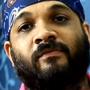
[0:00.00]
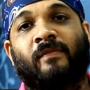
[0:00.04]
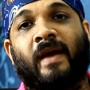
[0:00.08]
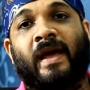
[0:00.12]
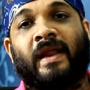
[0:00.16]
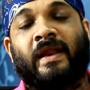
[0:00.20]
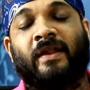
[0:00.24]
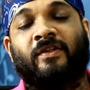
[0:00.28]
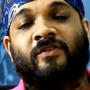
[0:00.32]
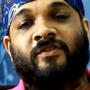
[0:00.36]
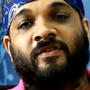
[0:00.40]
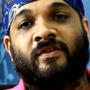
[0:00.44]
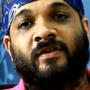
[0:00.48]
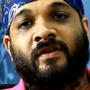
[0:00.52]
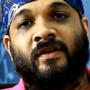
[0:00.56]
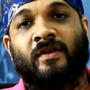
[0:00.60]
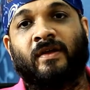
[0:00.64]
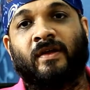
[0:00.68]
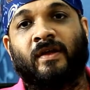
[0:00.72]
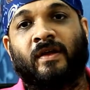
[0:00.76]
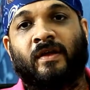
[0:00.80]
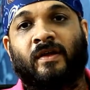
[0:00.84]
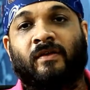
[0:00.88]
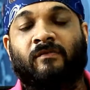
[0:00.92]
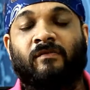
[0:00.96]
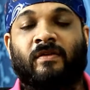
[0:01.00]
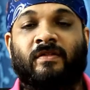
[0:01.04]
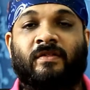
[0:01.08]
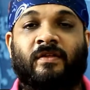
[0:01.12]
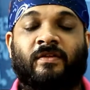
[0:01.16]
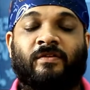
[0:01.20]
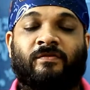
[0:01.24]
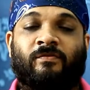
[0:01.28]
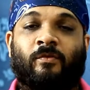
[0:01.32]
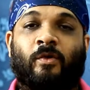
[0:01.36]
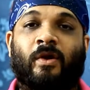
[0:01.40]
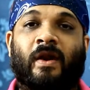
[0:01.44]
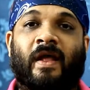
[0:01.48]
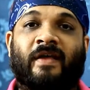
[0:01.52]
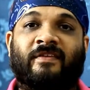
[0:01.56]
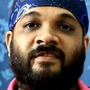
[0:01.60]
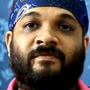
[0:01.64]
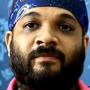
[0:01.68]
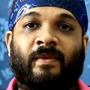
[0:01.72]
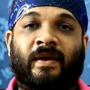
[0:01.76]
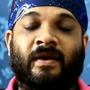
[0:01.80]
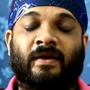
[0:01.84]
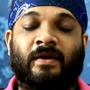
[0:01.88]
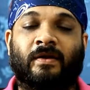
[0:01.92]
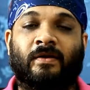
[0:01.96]
marriage with his full
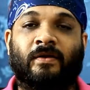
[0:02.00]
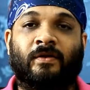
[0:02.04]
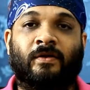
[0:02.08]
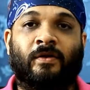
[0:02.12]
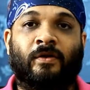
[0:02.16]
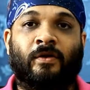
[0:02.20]
aspect.